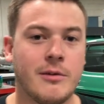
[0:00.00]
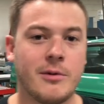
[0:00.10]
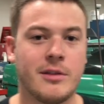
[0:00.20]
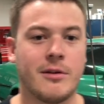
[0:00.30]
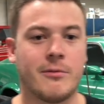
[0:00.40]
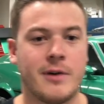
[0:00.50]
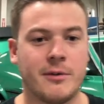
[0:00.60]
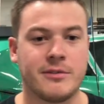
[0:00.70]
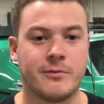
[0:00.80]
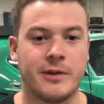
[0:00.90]
whether you're
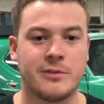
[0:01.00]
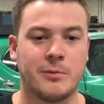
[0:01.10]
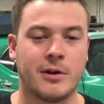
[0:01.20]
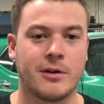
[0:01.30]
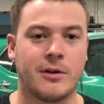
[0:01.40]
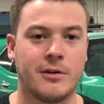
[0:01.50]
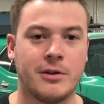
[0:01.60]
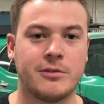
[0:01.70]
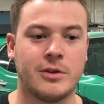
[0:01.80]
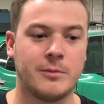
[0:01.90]
following us on Facebook or on
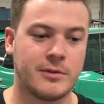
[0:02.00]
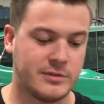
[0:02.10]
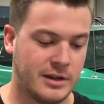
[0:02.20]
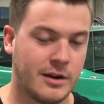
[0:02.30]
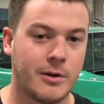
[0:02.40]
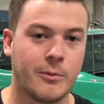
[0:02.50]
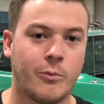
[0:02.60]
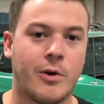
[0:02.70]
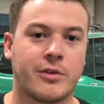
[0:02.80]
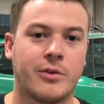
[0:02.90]
YouTube, you'll see our
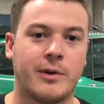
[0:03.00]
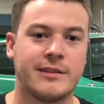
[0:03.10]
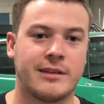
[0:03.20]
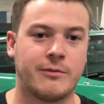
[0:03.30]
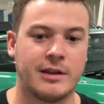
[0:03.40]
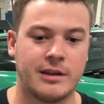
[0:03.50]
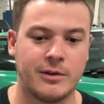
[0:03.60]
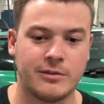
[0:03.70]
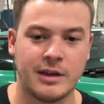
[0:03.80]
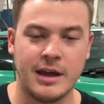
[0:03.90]
Walkthrough Wednesday
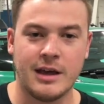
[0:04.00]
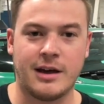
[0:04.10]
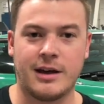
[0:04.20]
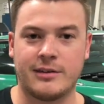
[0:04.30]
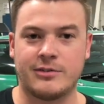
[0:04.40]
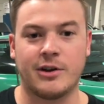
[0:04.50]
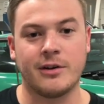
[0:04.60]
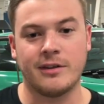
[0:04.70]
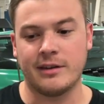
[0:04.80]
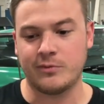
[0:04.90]
videos. Uh,
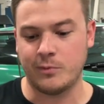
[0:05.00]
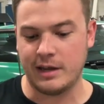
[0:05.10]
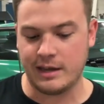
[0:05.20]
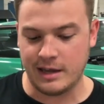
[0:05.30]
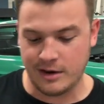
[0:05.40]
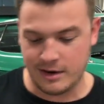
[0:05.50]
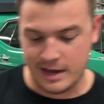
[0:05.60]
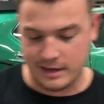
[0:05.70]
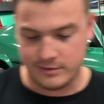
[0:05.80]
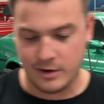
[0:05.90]
starting this week here
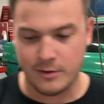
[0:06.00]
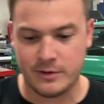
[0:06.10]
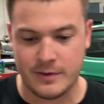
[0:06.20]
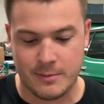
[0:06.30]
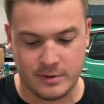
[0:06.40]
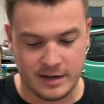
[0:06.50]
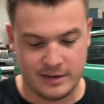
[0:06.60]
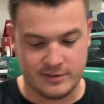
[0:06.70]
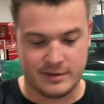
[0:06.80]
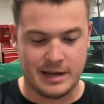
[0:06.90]
at Tony
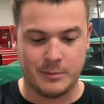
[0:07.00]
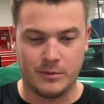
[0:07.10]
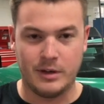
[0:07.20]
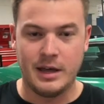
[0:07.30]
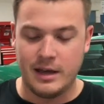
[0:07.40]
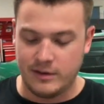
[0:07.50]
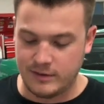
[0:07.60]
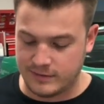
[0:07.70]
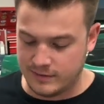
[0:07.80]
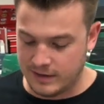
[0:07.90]
Fabrication Table. you
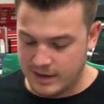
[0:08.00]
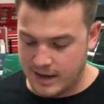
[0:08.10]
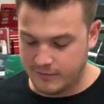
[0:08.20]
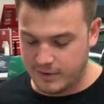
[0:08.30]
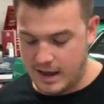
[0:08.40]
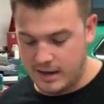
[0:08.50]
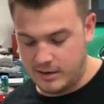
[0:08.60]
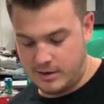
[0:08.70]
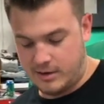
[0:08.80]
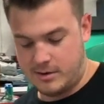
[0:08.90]
see I've got
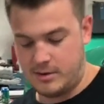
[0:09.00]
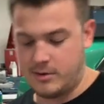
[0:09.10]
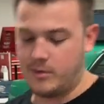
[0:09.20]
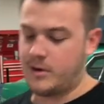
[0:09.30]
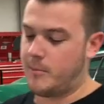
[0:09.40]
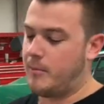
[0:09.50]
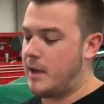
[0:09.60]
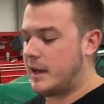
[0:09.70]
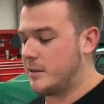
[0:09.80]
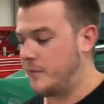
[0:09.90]
a
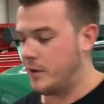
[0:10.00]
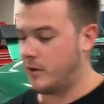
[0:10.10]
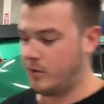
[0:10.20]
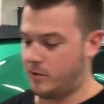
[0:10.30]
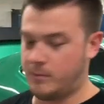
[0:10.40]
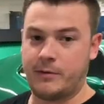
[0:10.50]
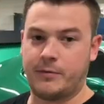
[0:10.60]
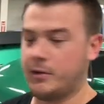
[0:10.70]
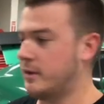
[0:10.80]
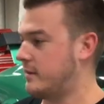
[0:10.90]
MagnaFlow
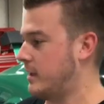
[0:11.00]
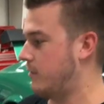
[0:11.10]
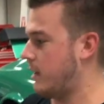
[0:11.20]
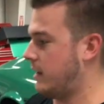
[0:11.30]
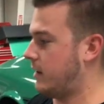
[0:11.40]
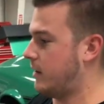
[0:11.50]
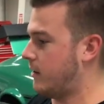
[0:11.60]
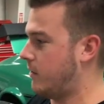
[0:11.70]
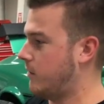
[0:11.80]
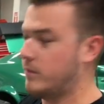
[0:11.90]
muffler that's getting ready to
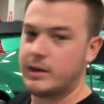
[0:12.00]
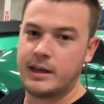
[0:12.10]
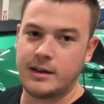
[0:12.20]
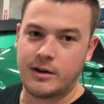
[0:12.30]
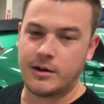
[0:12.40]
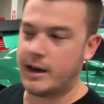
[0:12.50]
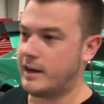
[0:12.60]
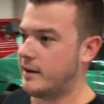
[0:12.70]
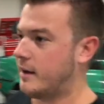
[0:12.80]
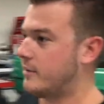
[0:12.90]
go in our
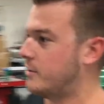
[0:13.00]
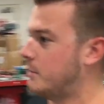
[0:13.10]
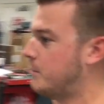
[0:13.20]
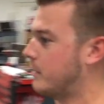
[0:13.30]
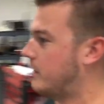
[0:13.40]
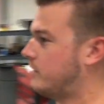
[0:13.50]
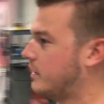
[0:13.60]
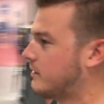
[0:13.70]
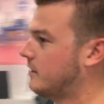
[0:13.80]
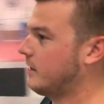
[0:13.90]
89 Jimmy project